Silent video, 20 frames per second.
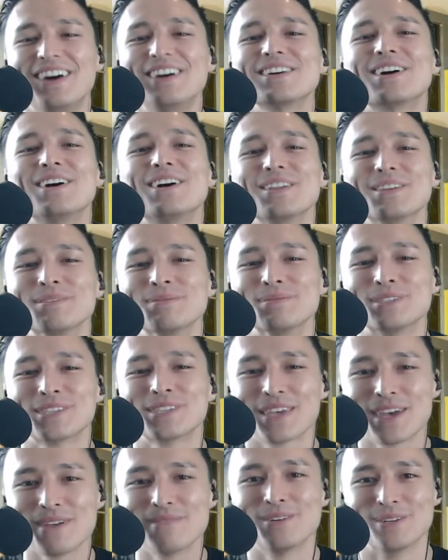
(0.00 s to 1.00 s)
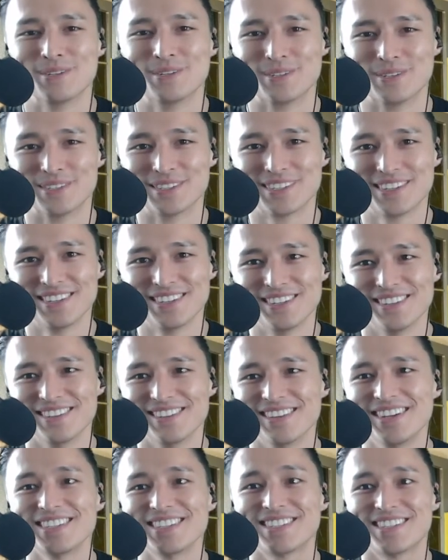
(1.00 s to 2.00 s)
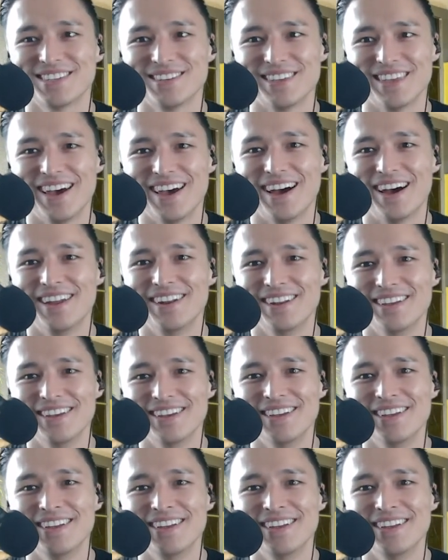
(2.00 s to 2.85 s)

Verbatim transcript: I'll call them slave owners. Let's do that.